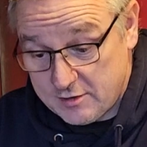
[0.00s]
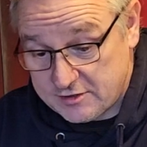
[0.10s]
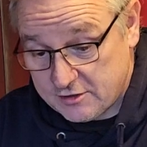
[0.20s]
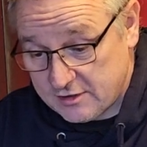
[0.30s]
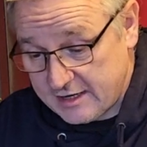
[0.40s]

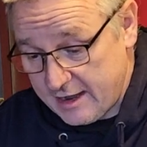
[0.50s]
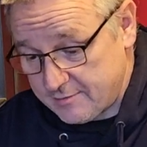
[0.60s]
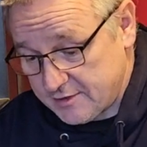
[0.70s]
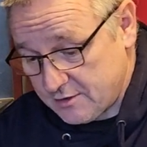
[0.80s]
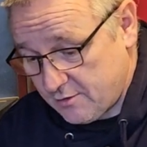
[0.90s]
build
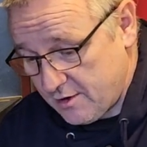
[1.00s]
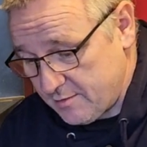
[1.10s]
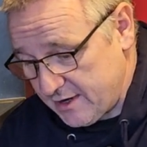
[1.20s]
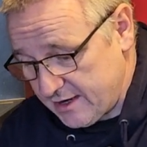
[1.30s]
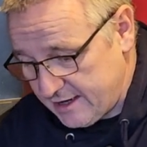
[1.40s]
kept quite a
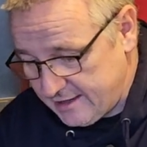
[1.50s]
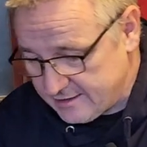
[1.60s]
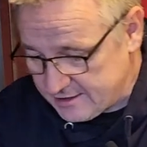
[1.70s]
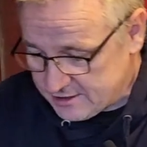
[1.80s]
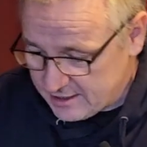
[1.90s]
bit of heat
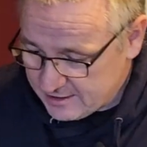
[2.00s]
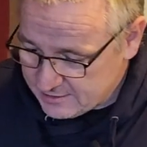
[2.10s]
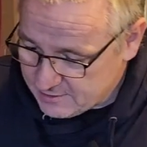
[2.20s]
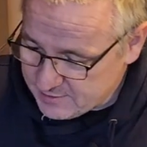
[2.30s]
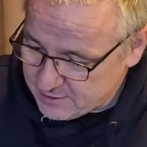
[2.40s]
this year,
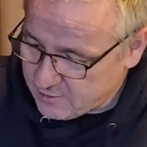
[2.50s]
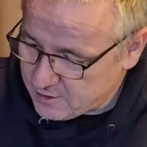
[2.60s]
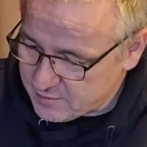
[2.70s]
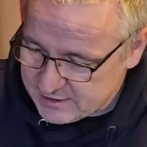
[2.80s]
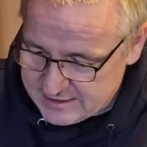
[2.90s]
so I've been
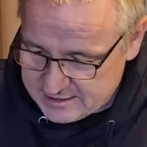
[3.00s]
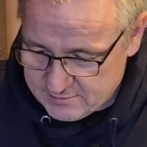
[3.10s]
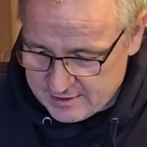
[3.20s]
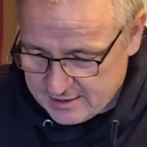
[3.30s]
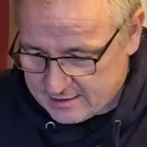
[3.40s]
quite pleased
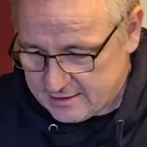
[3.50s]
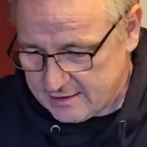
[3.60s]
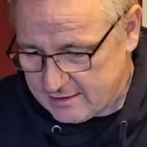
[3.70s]
with that.